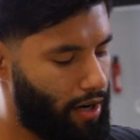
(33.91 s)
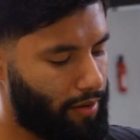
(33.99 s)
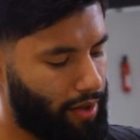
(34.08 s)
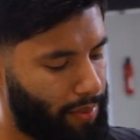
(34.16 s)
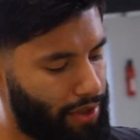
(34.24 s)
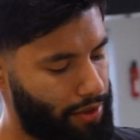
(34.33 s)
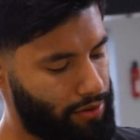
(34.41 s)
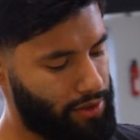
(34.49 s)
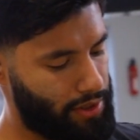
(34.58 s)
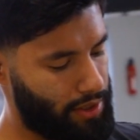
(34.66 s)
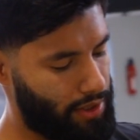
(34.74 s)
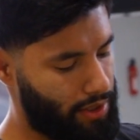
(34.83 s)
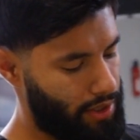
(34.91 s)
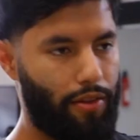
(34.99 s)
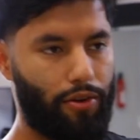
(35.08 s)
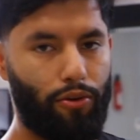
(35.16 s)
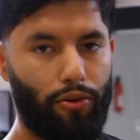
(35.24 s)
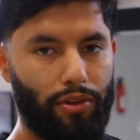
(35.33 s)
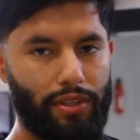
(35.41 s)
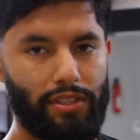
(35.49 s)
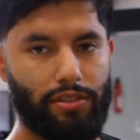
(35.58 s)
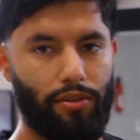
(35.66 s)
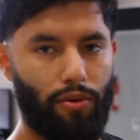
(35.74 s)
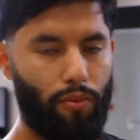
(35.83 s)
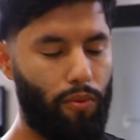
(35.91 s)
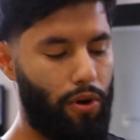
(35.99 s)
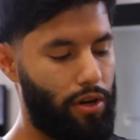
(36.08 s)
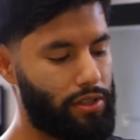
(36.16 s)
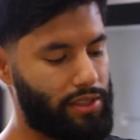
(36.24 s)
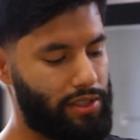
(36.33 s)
I'm going to be using the cordless Wahl